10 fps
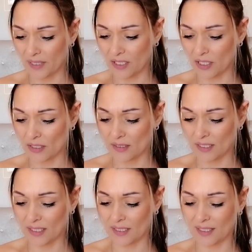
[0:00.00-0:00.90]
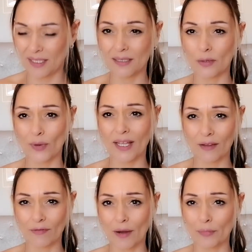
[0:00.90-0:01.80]
because it eats away at
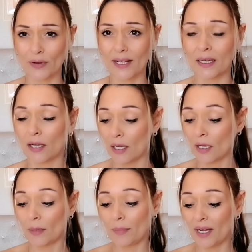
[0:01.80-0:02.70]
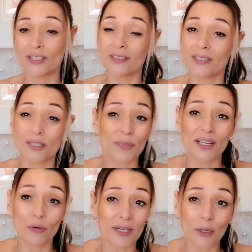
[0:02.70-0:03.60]
the fabric. But just
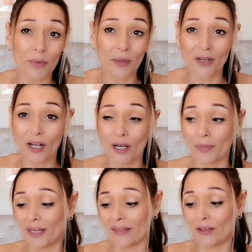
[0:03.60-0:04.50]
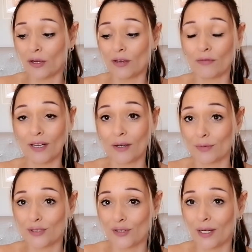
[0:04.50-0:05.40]
sprinkle a little bit on my carpet and then hoover it
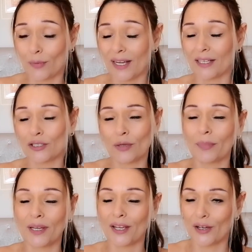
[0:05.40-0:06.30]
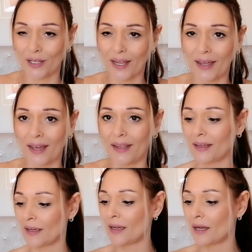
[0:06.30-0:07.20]
up straight away. It should be
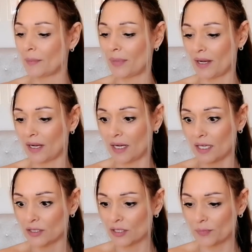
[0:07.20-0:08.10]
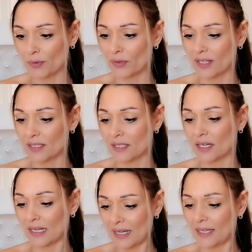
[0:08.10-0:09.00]
okay. But I just bought this
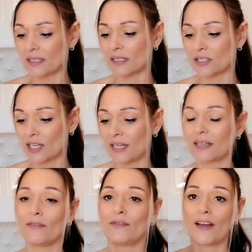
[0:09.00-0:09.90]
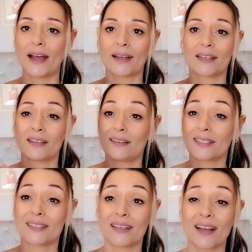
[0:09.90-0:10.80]
Glade Shake and Vac.
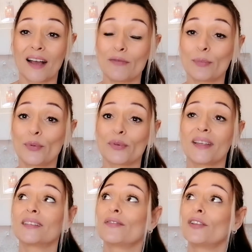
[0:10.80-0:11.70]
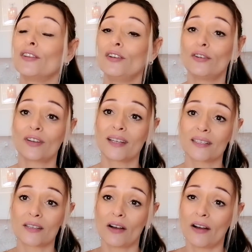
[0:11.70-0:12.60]
Like I said, I haven't bought this for the
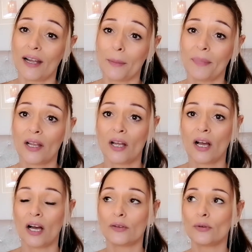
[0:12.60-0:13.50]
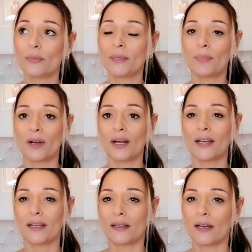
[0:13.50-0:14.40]
longest time. I normally
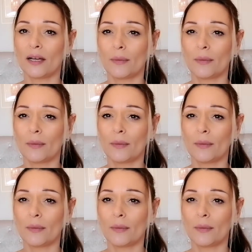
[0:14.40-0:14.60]
buy